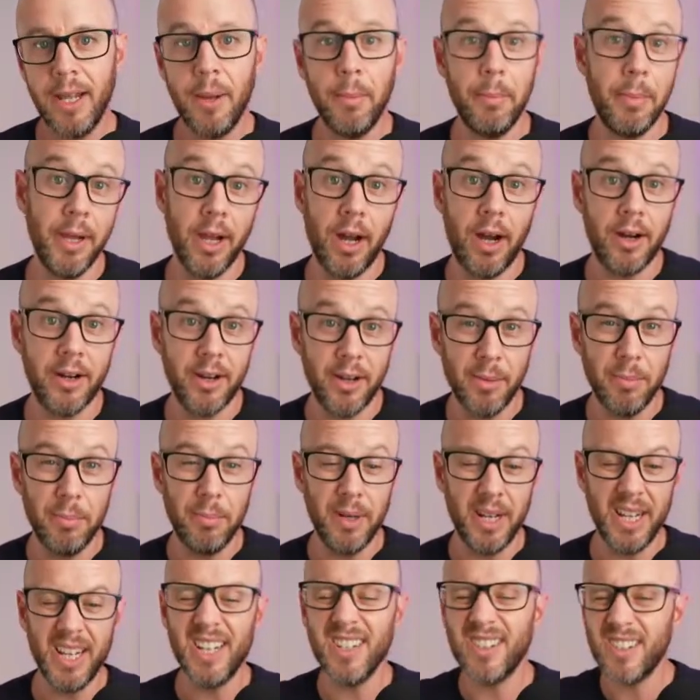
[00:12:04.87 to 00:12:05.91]
PR
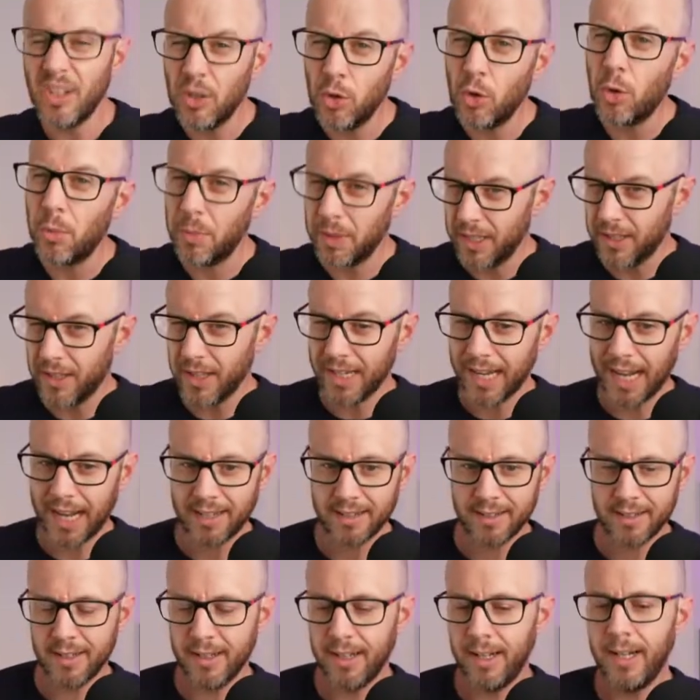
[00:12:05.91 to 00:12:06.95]
company. It's normally the
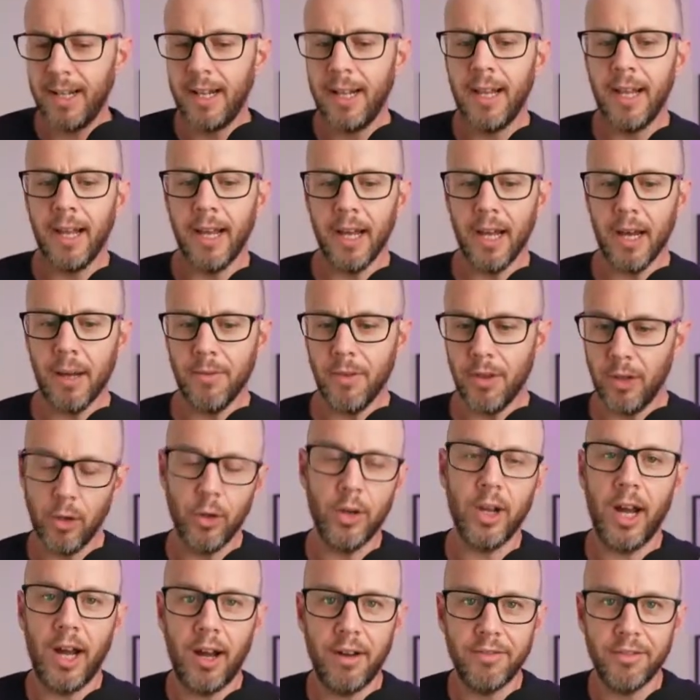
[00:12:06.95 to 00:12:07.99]
latter that
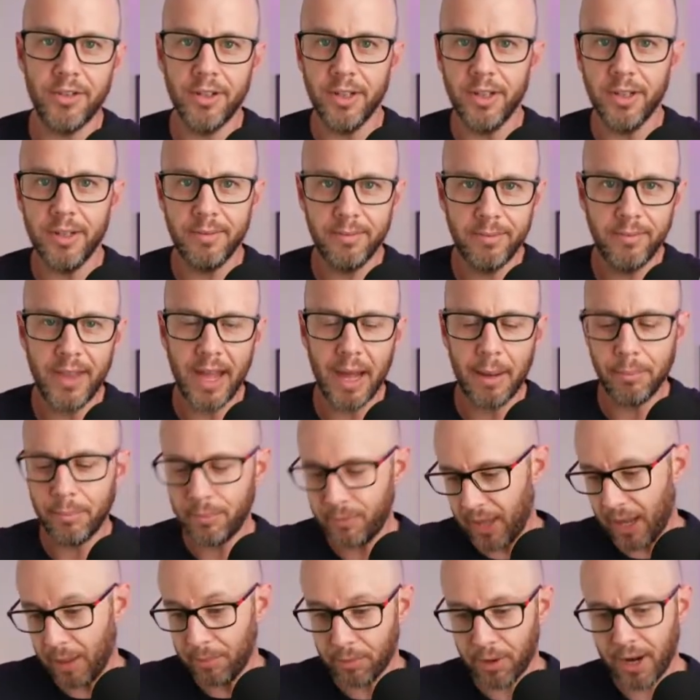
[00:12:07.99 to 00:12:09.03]
look after
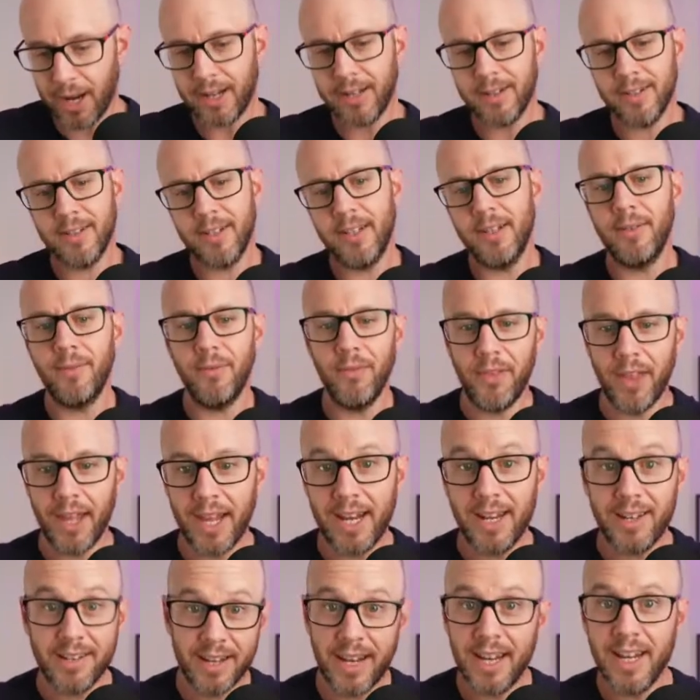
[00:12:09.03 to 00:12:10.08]
that brand. They
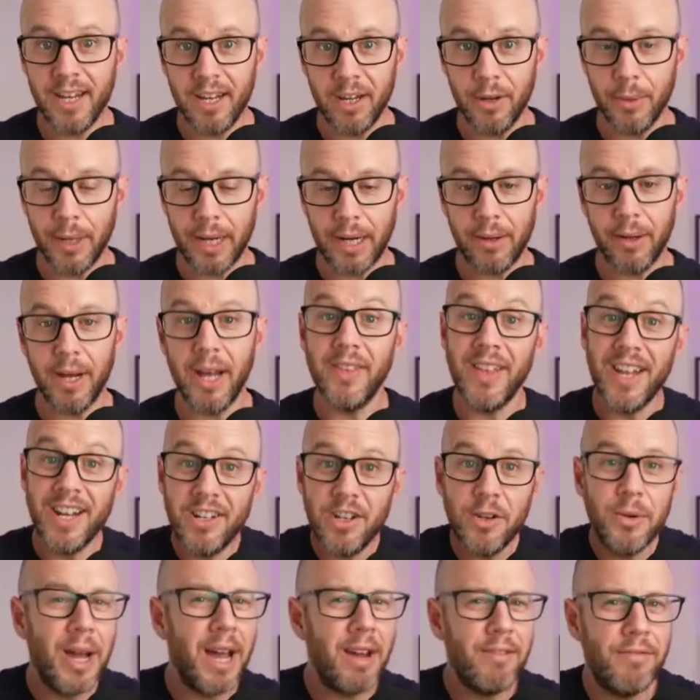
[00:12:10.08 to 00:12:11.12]
take you out and they
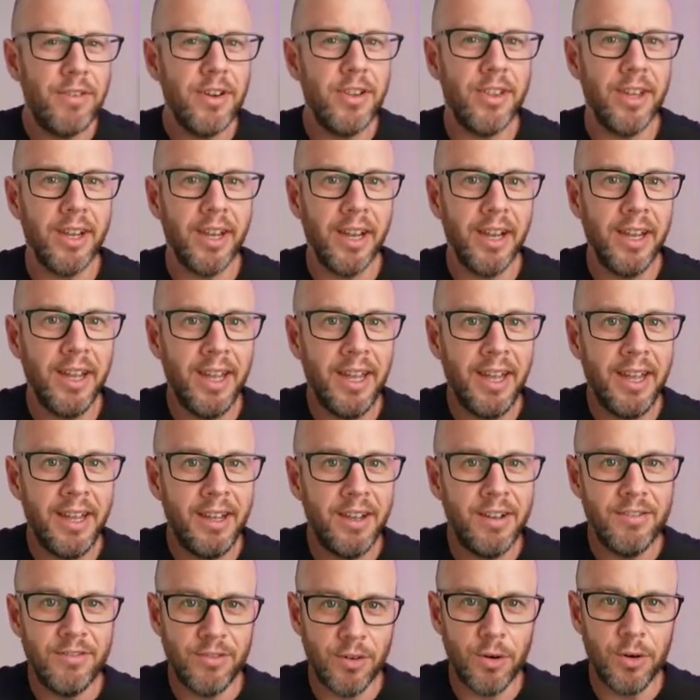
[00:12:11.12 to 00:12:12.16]
do everything
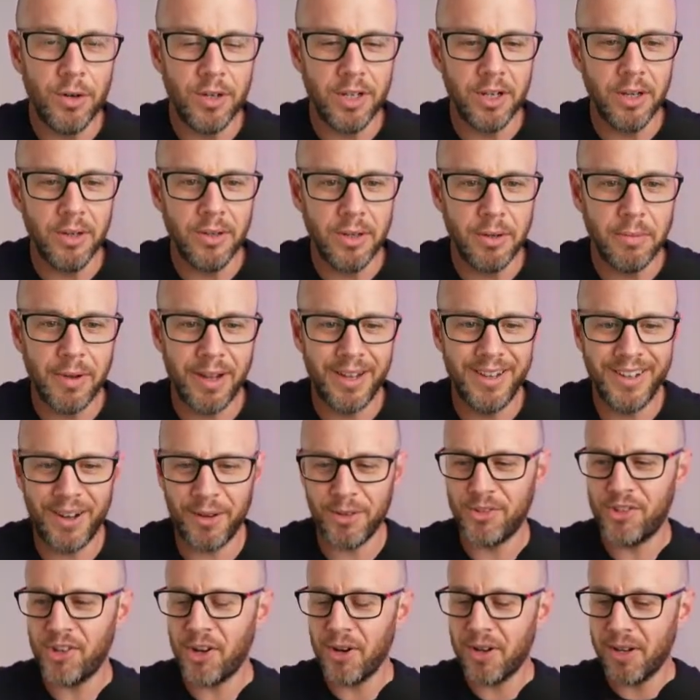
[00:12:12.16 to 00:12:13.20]
for you. I was
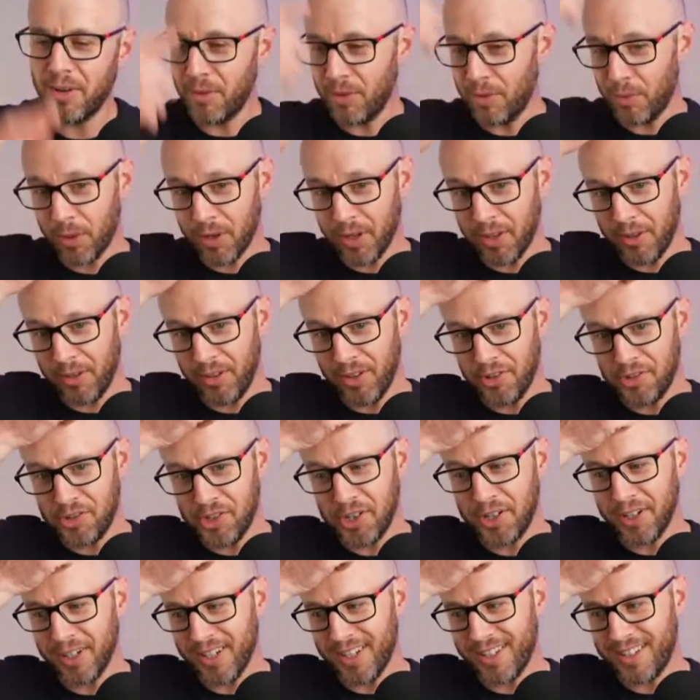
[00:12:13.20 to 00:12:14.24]
joking with one of the
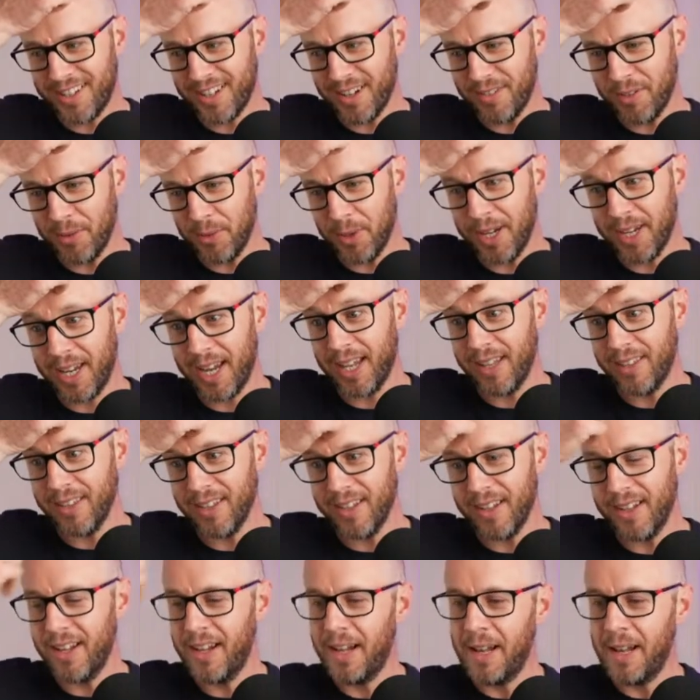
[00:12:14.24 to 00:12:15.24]
journalists over the weekend that